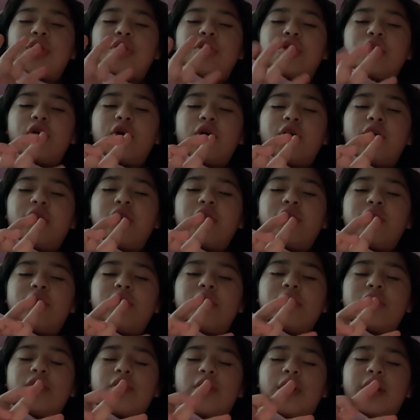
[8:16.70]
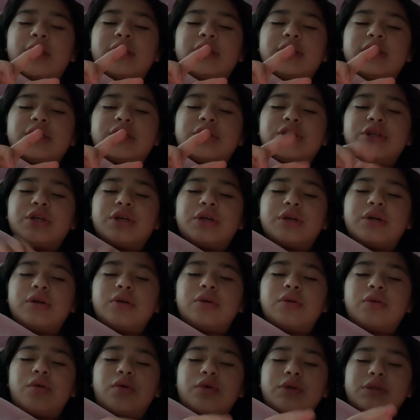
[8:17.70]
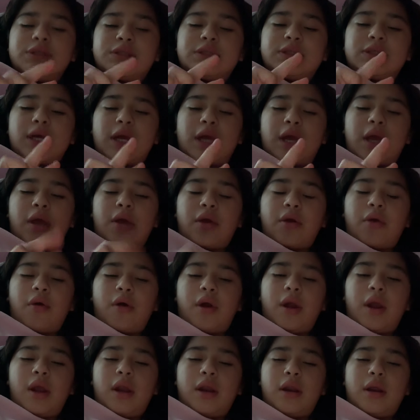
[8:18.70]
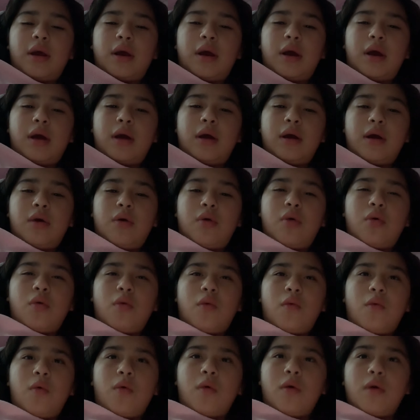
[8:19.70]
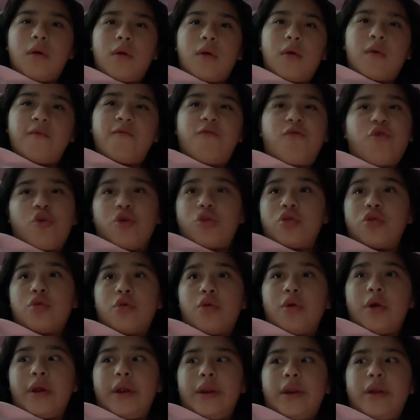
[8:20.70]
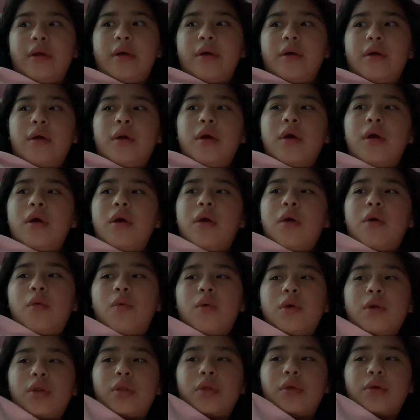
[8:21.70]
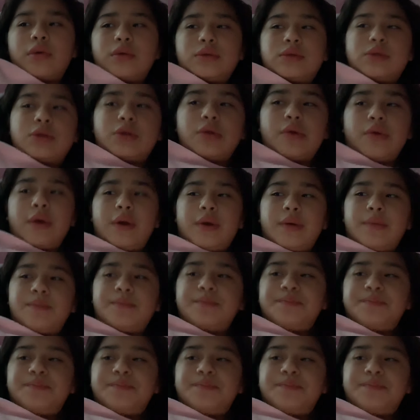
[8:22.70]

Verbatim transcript: third grade teacher or second grade or fourth grade. One of those three.